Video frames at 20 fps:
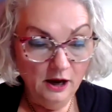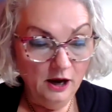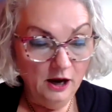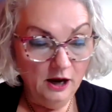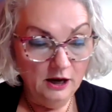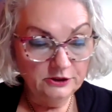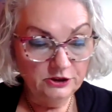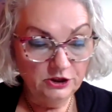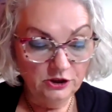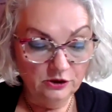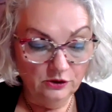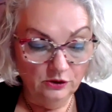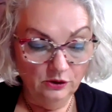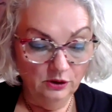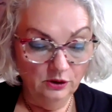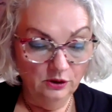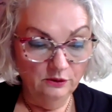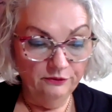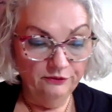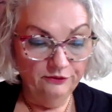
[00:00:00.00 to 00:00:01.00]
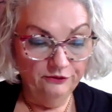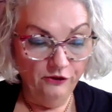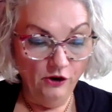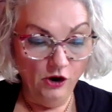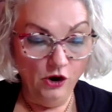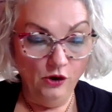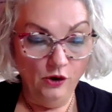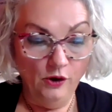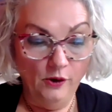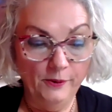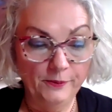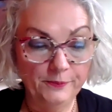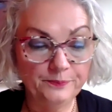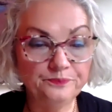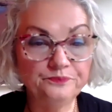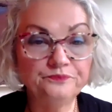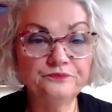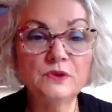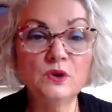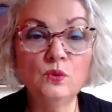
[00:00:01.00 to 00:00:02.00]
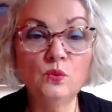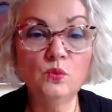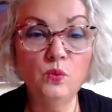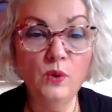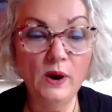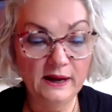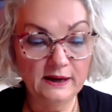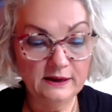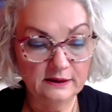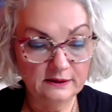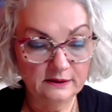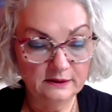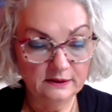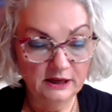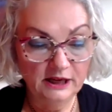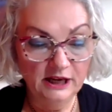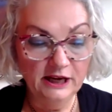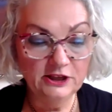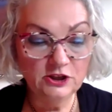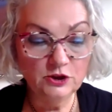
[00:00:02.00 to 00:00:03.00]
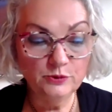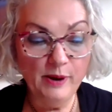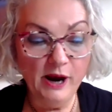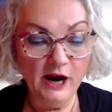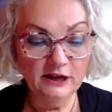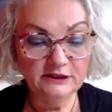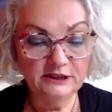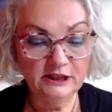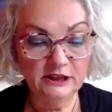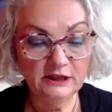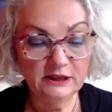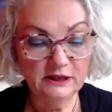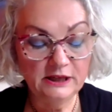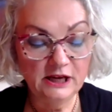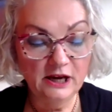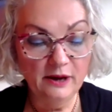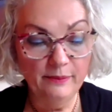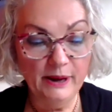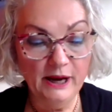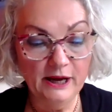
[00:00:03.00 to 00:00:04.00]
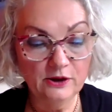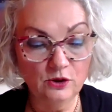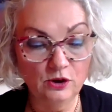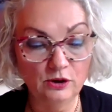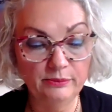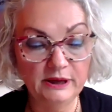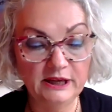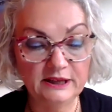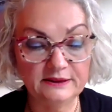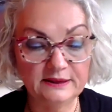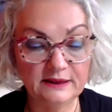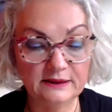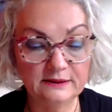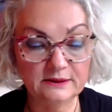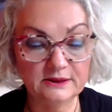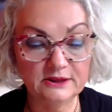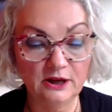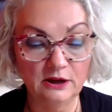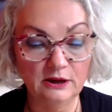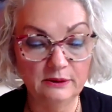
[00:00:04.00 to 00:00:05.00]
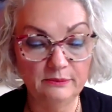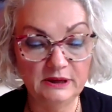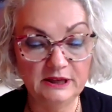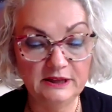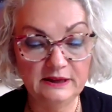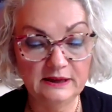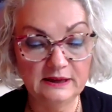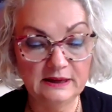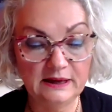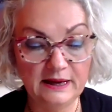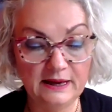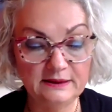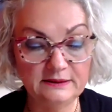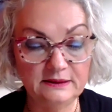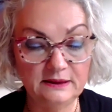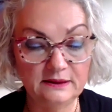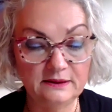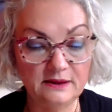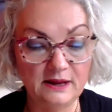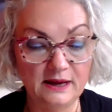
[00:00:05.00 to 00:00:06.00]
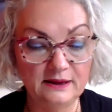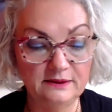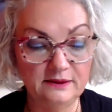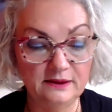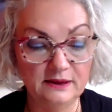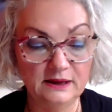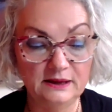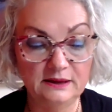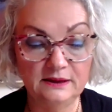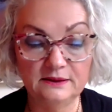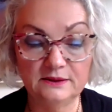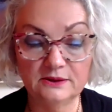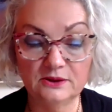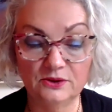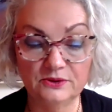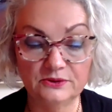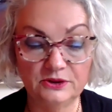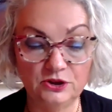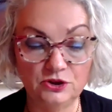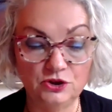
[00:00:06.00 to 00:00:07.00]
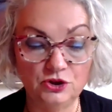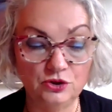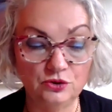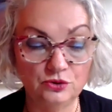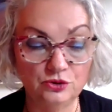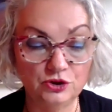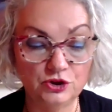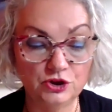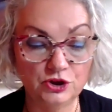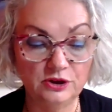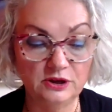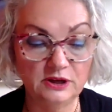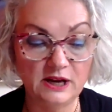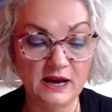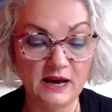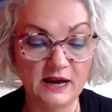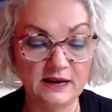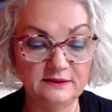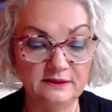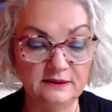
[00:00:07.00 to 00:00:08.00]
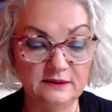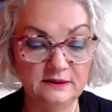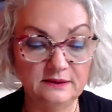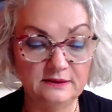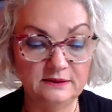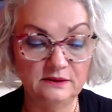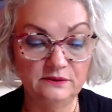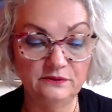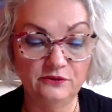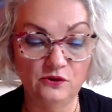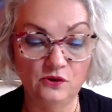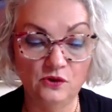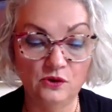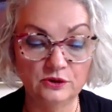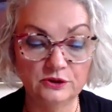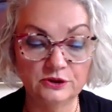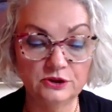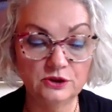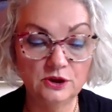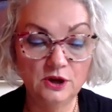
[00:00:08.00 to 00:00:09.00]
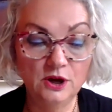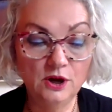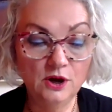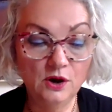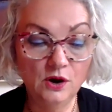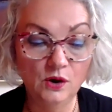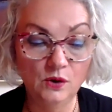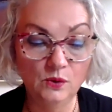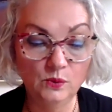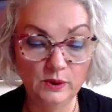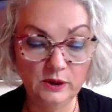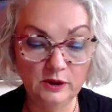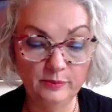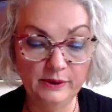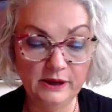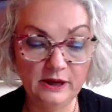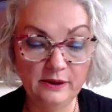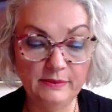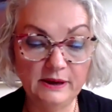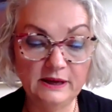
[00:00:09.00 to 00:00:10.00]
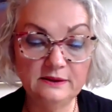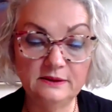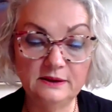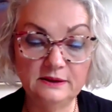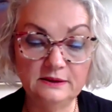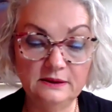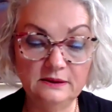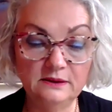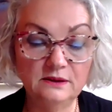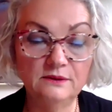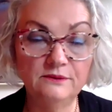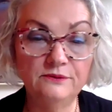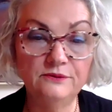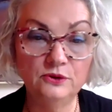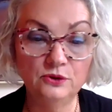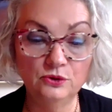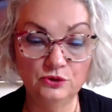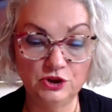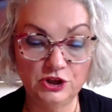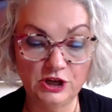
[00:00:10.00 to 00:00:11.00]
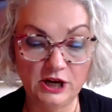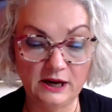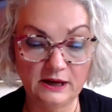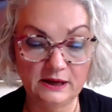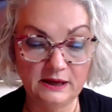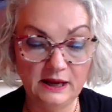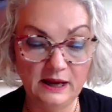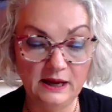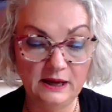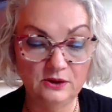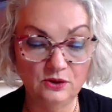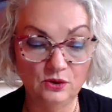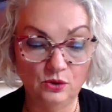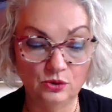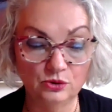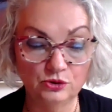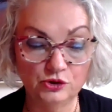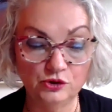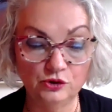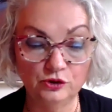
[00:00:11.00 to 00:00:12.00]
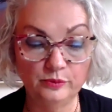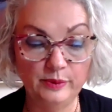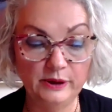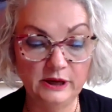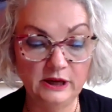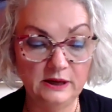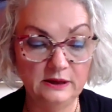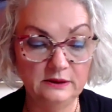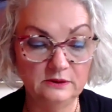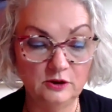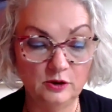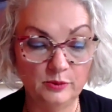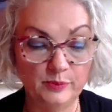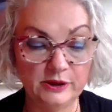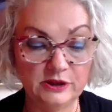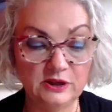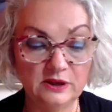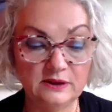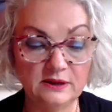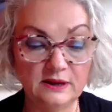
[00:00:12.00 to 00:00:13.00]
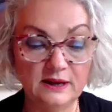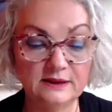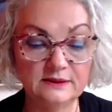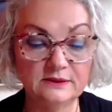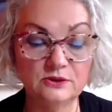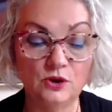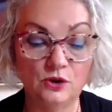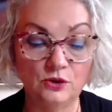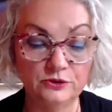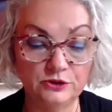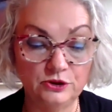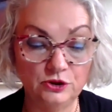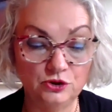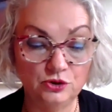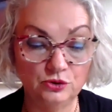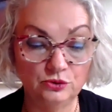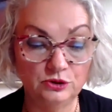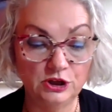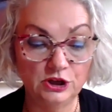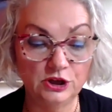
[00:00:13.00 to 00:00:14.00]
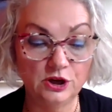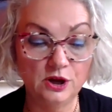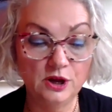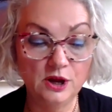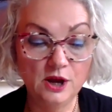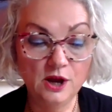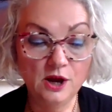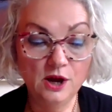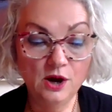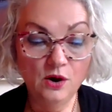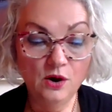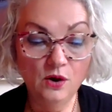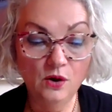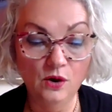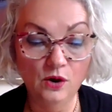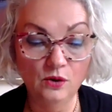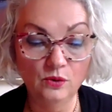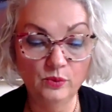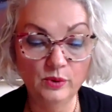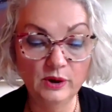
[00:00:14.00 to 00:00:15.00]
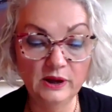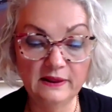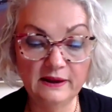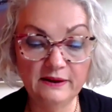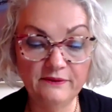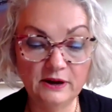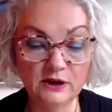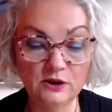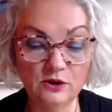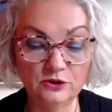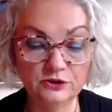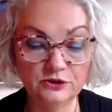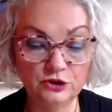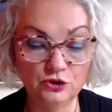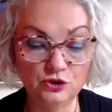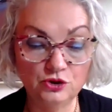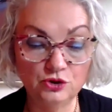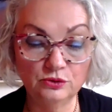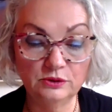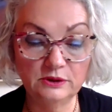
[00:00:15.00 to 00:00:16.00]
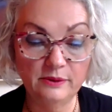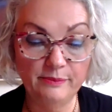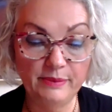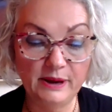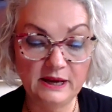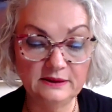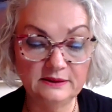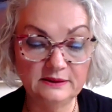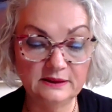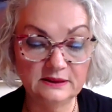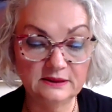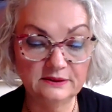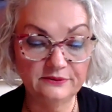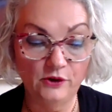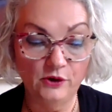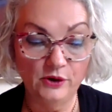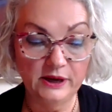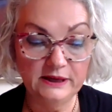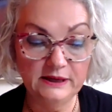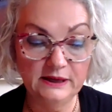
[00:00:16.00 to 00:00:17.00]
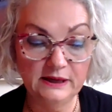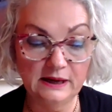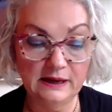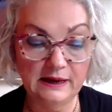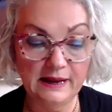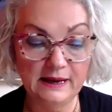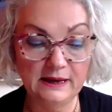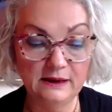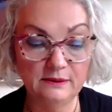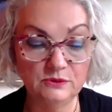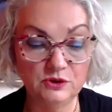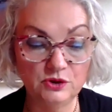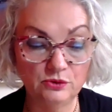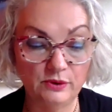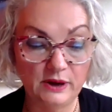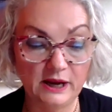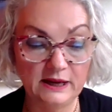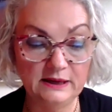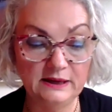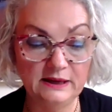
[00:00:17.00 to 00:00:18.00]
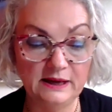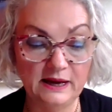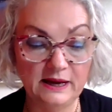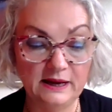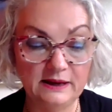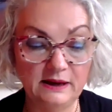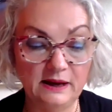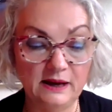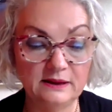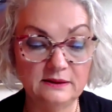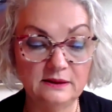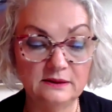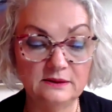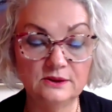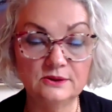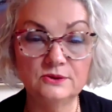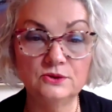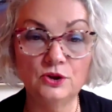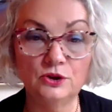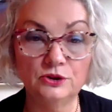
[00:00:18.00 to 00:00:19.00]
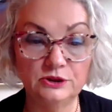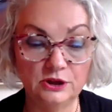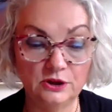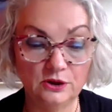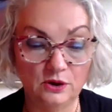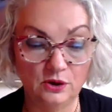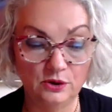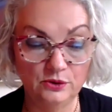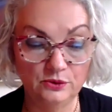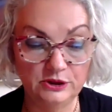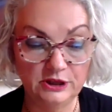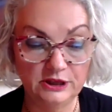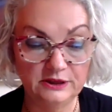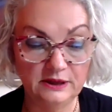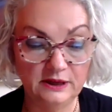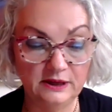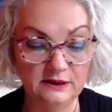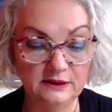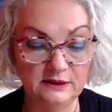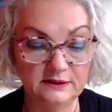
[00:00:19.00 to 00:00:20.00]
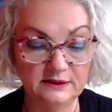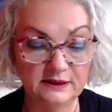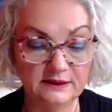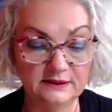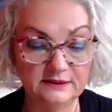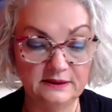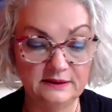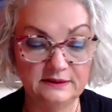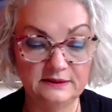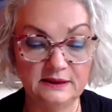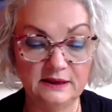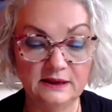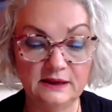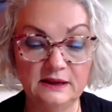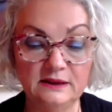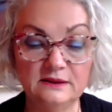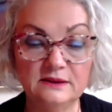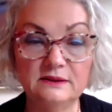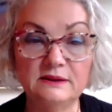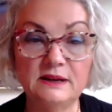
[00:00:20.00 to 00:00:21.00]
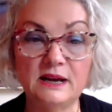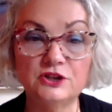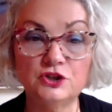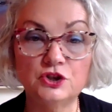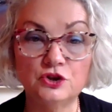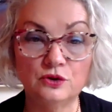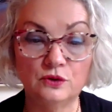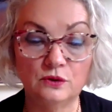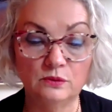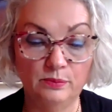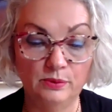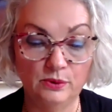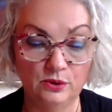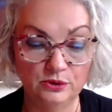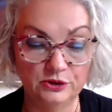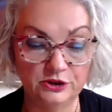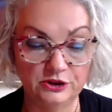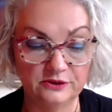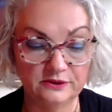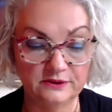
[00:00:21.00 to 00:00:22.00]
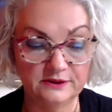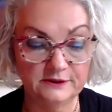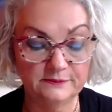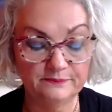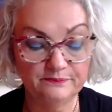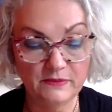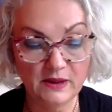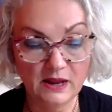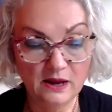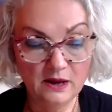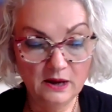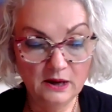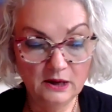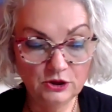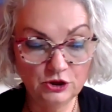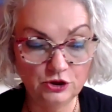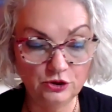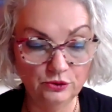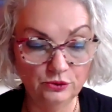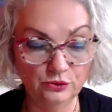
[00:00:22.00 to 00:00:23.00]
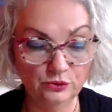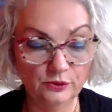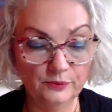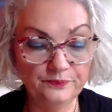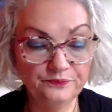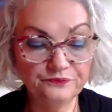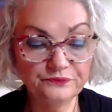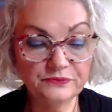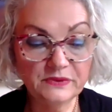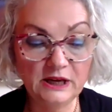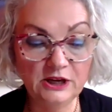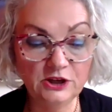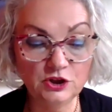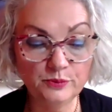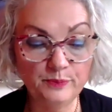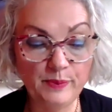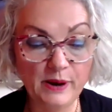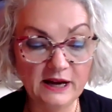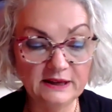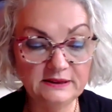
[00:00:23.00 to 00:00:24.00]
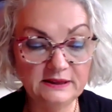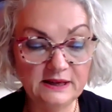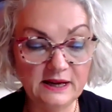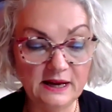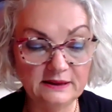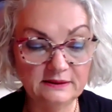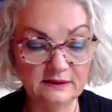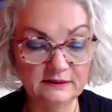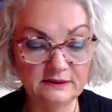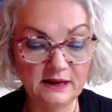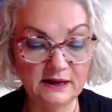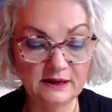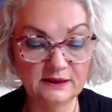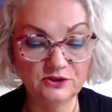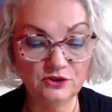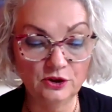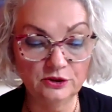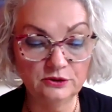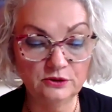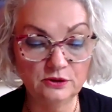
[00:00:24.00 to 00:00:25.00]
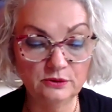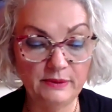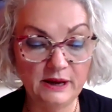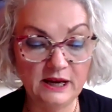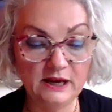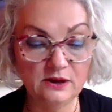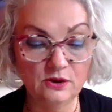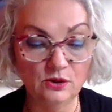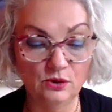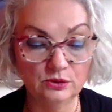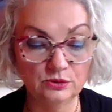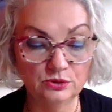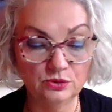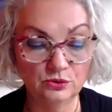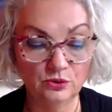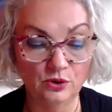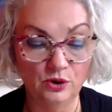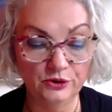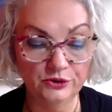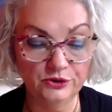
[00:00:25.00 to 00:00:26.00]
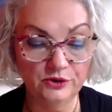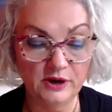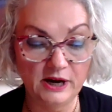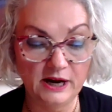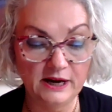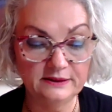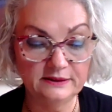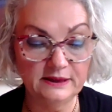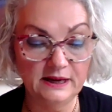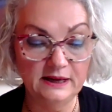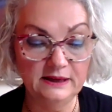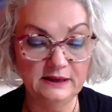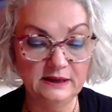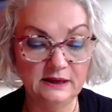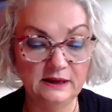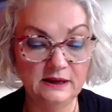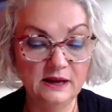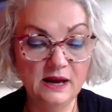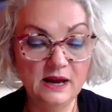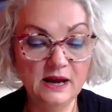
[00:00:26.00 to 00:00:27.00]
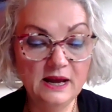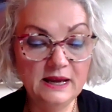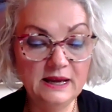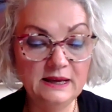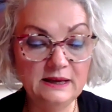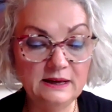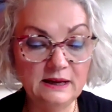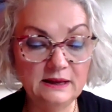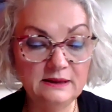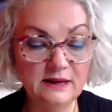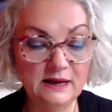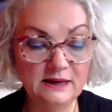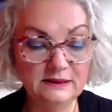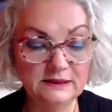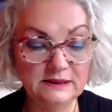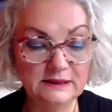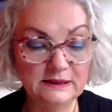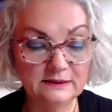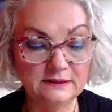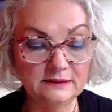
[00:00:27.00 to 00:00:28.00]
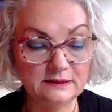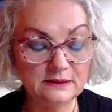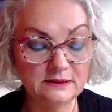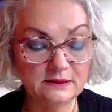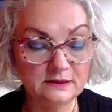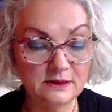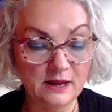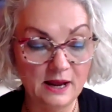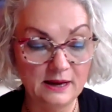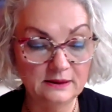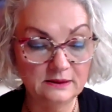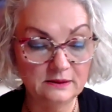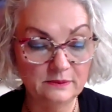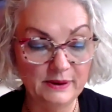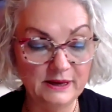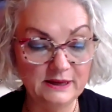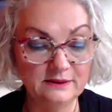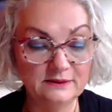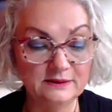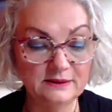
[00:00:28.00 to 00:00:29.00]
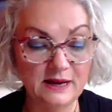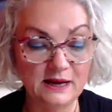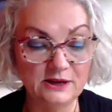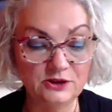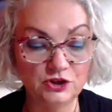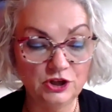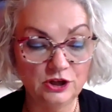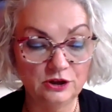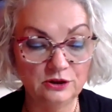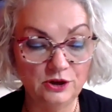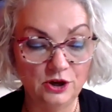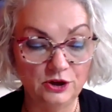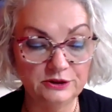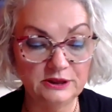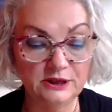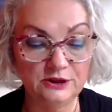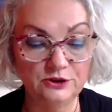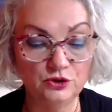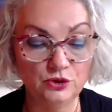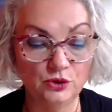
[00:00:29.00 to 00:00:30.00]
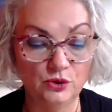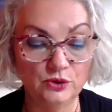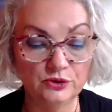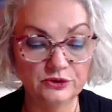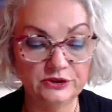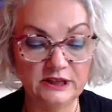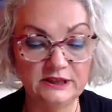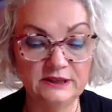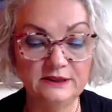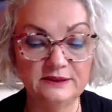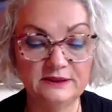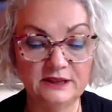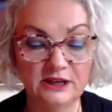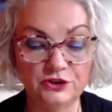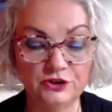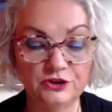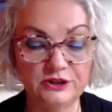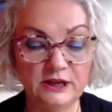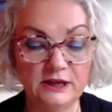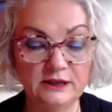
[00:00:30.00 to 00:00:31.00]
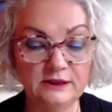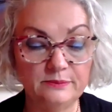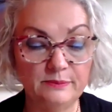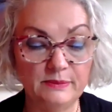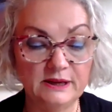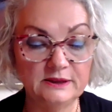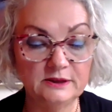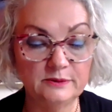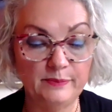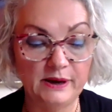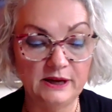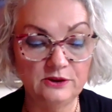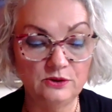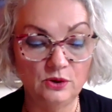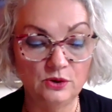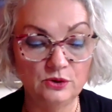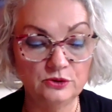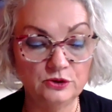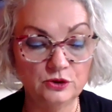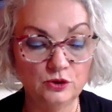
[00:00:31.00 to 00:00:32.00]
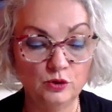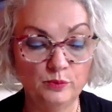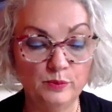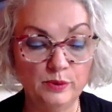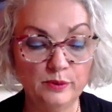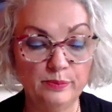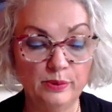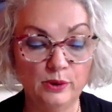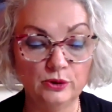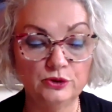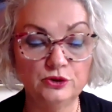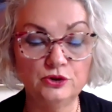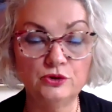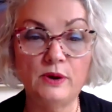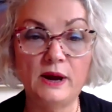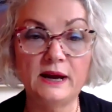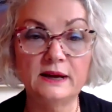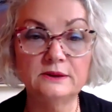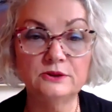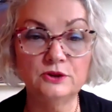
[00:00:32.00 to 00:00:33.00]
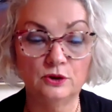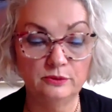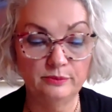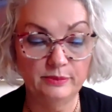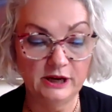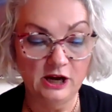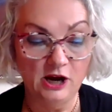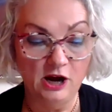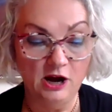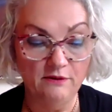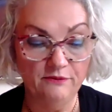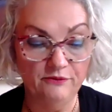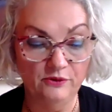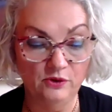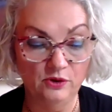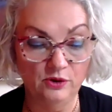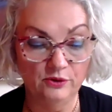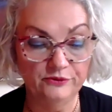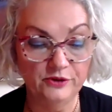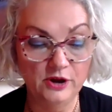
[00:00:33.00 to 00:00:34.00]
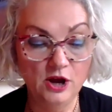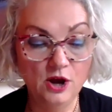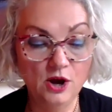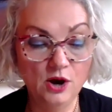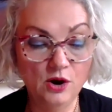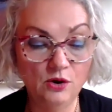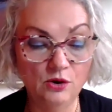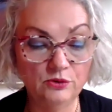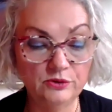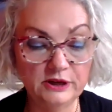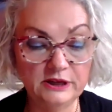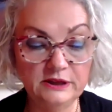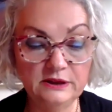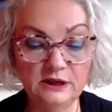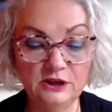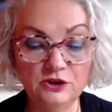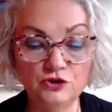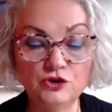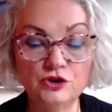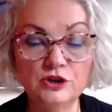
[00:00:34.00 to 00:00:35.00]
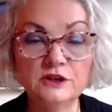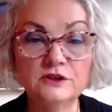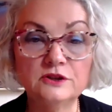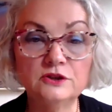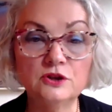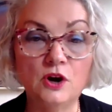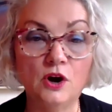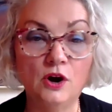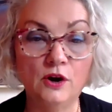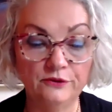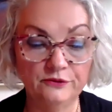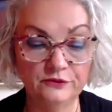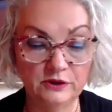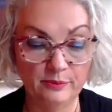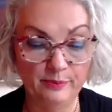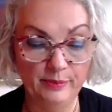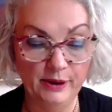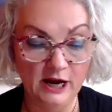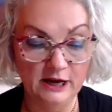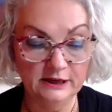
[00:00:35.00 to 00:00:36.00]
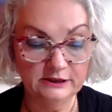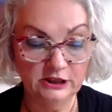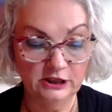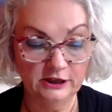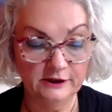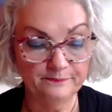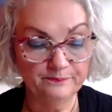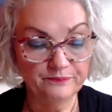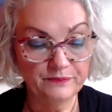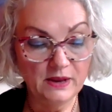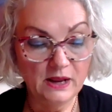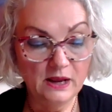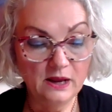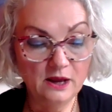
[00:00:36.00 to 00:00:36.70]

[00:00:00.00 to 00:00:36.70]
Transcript: Article 4. 1. Each party hereby commits and solemnly declares that nothing in its constitution, as it is in force or will be amended in the future, can or should be interpreted as constituting or will ever constitute the basis for any claim to any area that is not included in its existing international borders. 2. Each party undertakes not to make or to authorize any irredentist statements and shall not endorse any such statements by those who purport to act on behalf of or in the interest of the party.